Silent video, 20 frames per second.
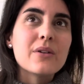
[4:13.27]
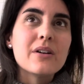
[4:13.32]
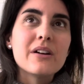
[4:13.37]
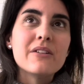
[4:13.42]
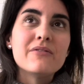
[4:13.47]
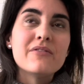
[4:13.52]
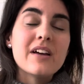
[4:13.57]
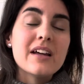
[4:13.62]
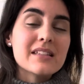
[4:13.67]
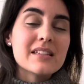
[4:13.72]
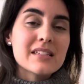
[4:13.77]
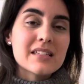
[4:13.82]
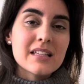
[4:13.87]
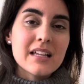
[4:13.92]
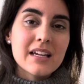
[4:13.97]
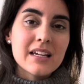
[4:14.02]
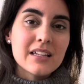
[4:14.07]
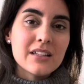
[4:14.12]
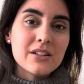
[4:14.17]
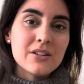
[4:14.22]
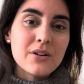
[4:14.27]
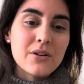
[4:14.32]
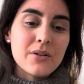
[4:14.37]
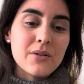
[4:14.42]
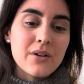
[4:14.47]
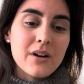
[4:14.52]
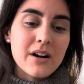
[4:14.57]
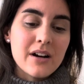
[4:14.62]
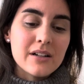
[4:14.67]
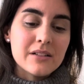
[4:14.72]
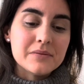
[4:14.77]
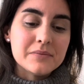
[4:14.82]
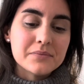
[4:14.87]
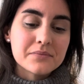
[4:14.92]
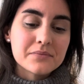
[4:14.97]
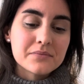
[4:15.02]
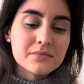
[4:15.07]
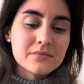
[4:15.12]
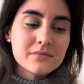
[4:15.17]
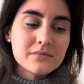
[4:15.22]
events like, the
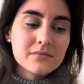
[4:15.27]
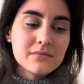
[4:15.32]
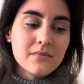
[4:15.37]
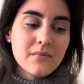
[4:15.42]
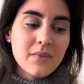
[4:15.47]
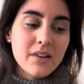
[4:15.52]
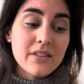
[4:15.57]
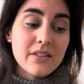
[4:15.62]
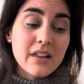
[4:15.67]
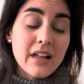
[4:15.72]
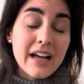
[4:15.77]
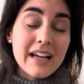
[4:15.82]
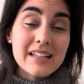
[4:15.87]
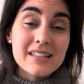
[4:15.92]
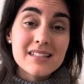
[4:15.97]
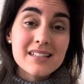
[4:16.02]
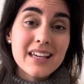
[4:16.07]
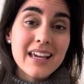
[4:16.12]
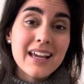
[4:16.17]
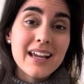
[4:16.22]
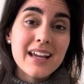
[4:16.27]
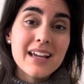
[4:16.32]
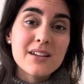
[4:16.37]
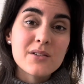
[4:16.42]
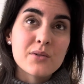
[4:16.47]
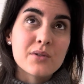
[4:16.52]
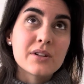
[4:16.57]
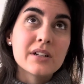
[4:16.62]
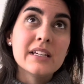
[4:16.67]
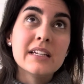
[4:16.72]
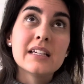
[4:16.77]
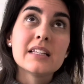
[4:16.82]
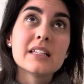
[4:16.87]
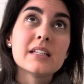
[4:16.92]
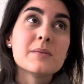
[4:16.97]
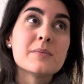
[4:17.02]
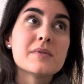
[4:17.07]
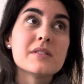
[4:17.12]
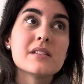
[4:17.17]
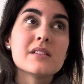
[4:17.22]
Lion's Gate or
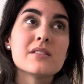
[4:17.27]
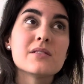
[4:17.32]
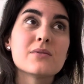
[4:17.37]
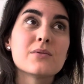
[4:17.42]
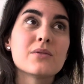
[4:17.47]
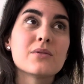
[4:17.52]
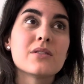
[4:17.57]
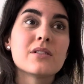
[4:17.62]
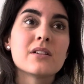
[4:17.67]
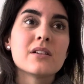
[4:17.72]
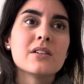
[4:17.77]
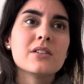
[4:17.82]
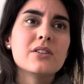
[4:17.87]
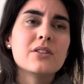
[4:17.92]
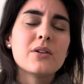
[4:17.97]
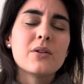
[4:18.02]
eclipses or,